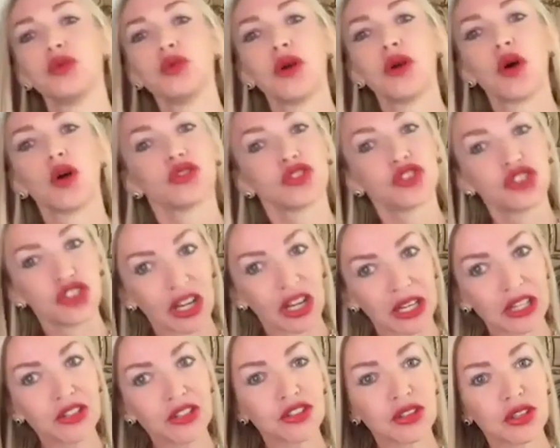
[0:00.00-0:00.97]
of
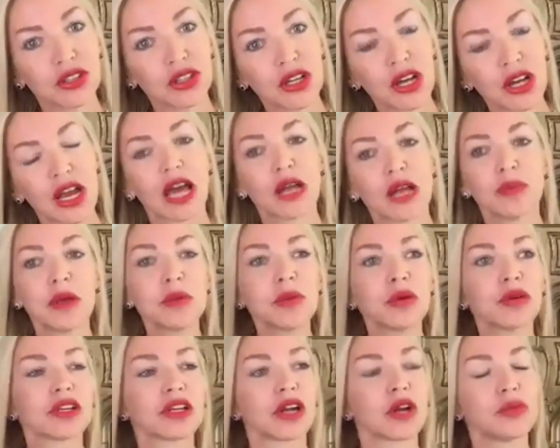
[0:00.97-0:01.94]
change and people
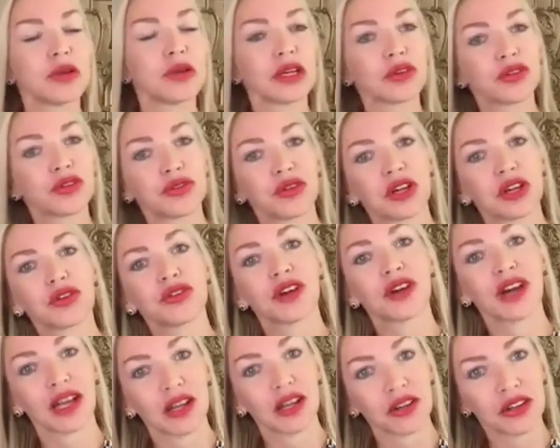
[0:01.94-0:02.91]
that are being afraid of
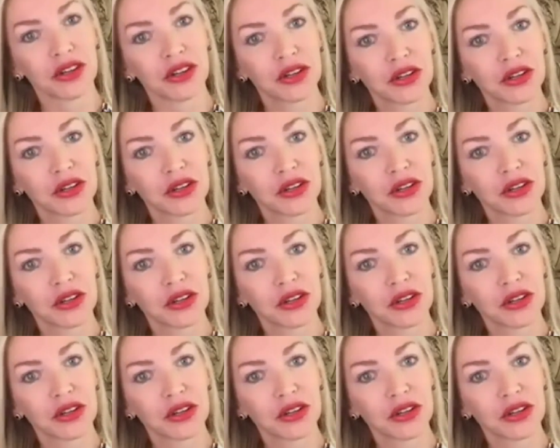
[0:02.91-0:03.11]
color.